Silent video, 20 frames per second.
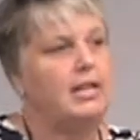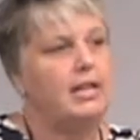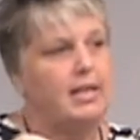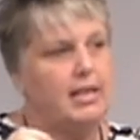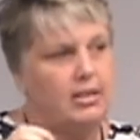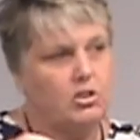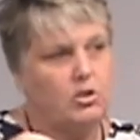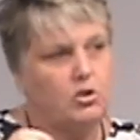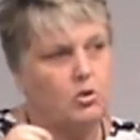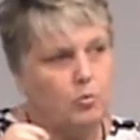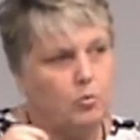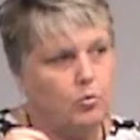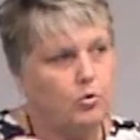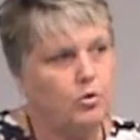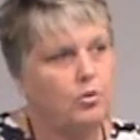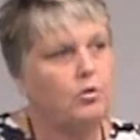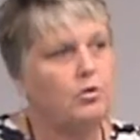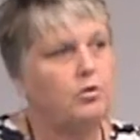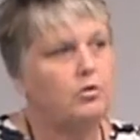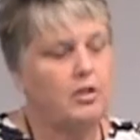is the
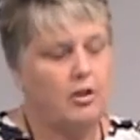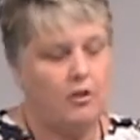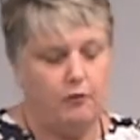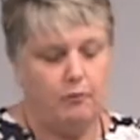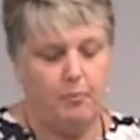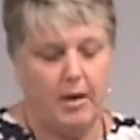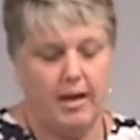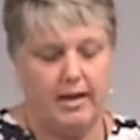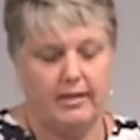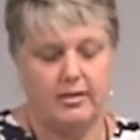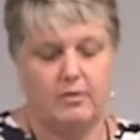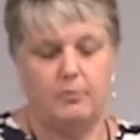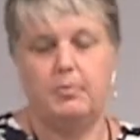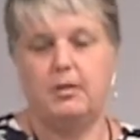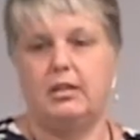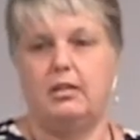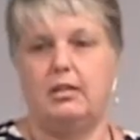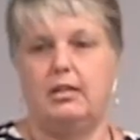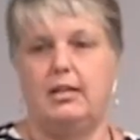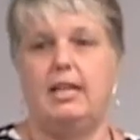world of
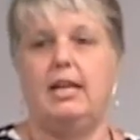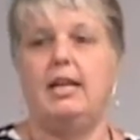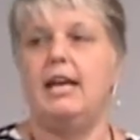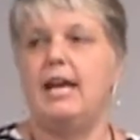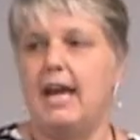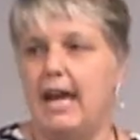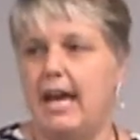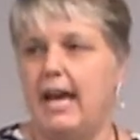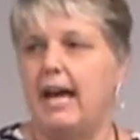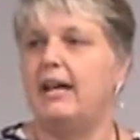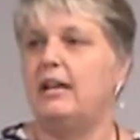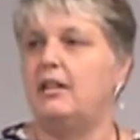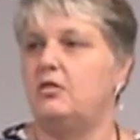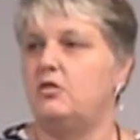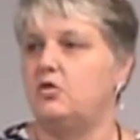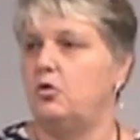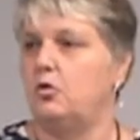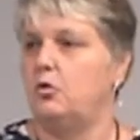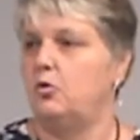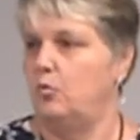possibility
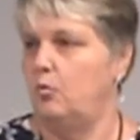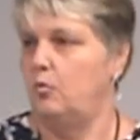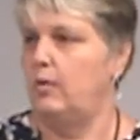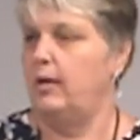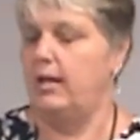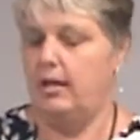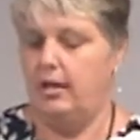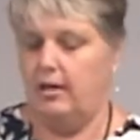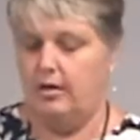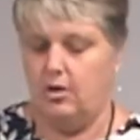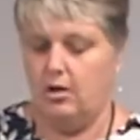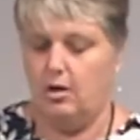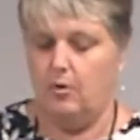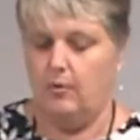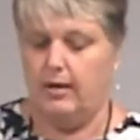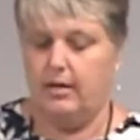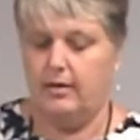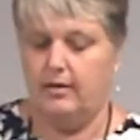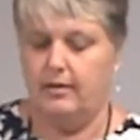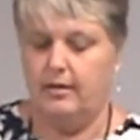as we know
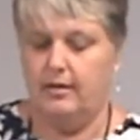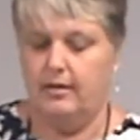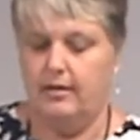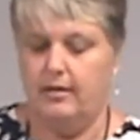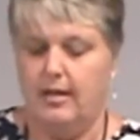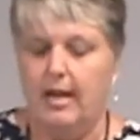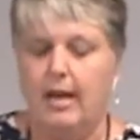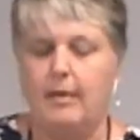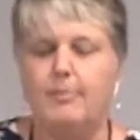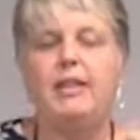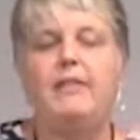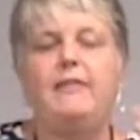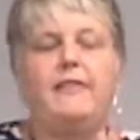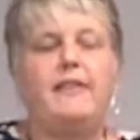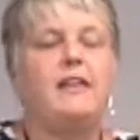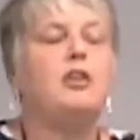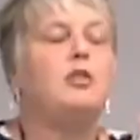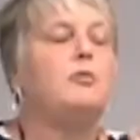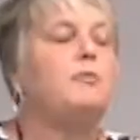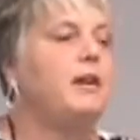it. I mean,
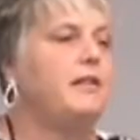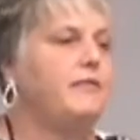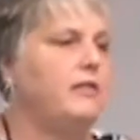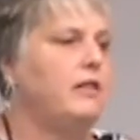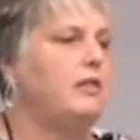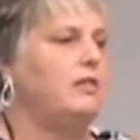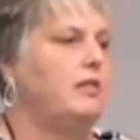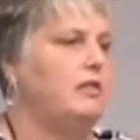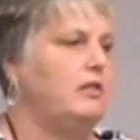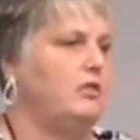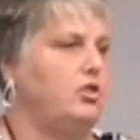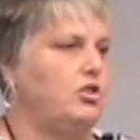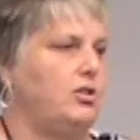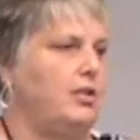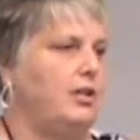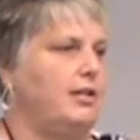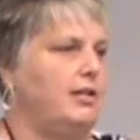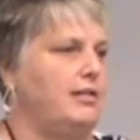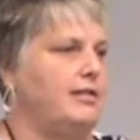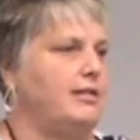think about the little
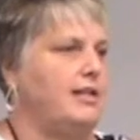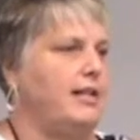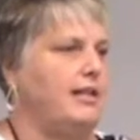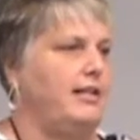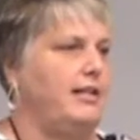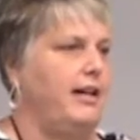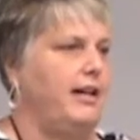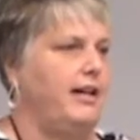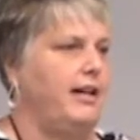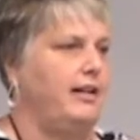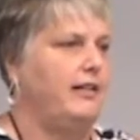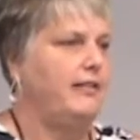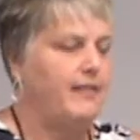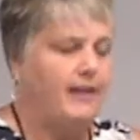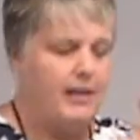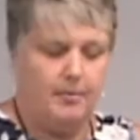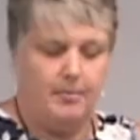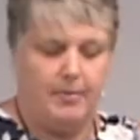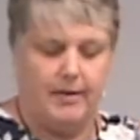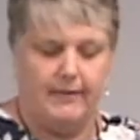chick inside the egg.
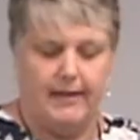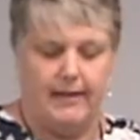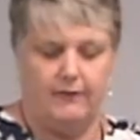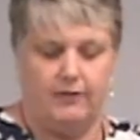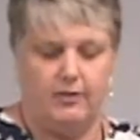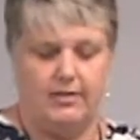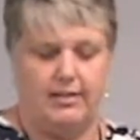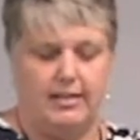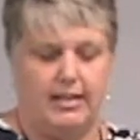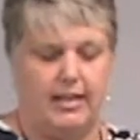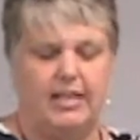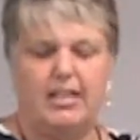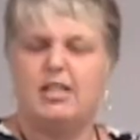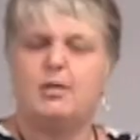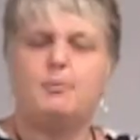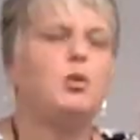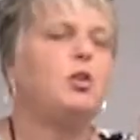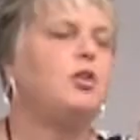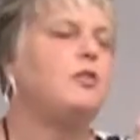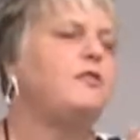Think about that for a second. It's
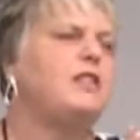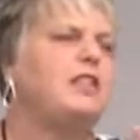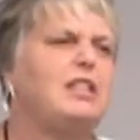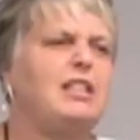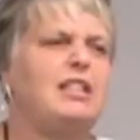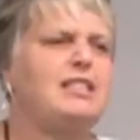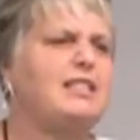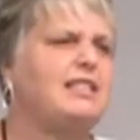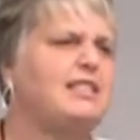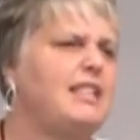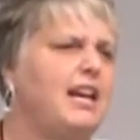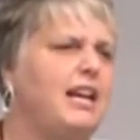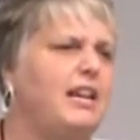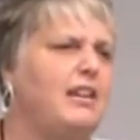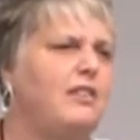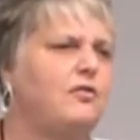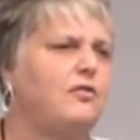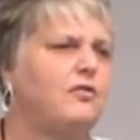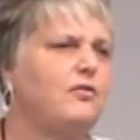perfectly safe.